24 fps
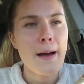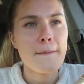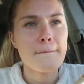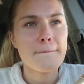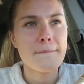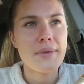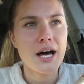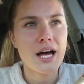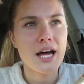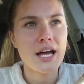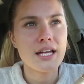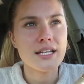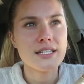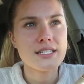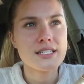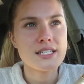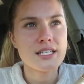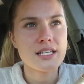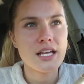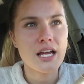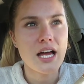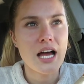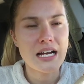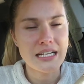But
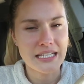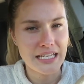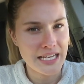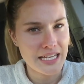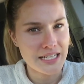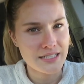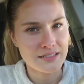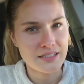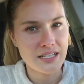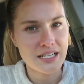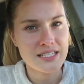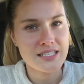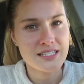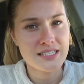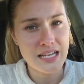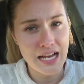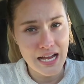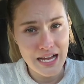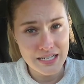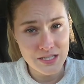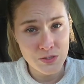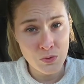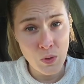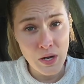again,
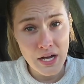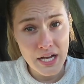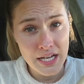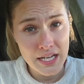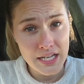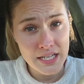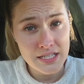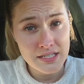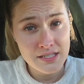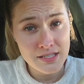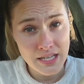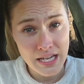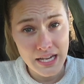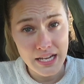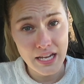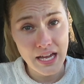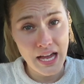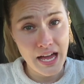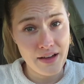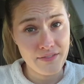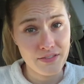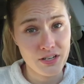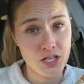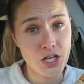size-wise, like
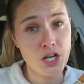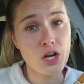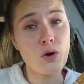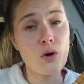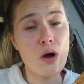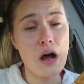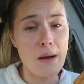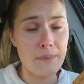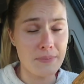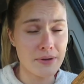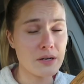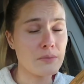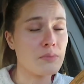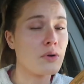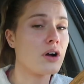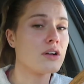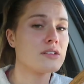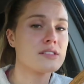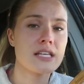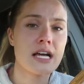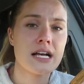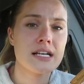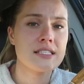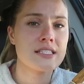having to go up in a bra
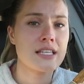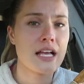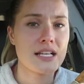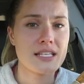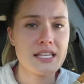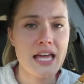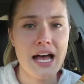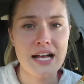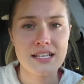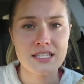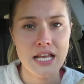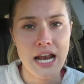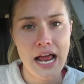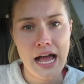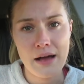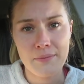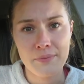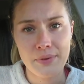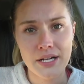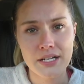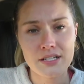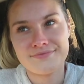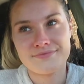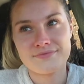size, that hasn't
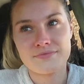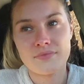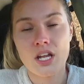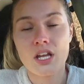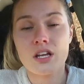happened.